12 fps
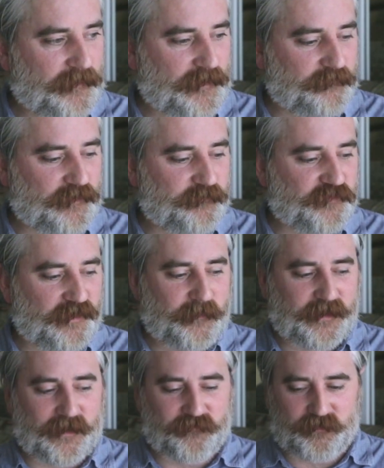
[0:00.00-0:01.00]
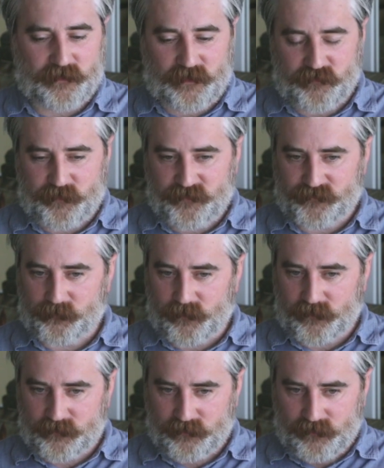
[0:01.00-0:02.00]
I'm trying to make every piece of
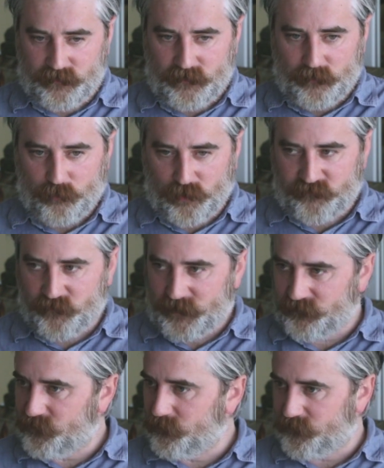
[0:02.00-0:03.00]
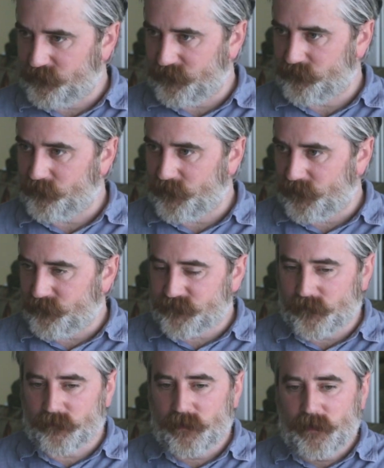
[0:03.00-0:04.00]
work for me in two or three different ways.
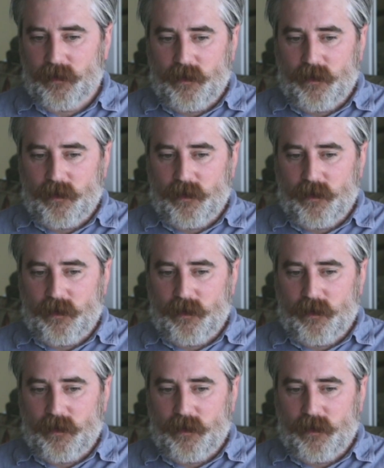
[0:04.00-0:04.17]
Sure.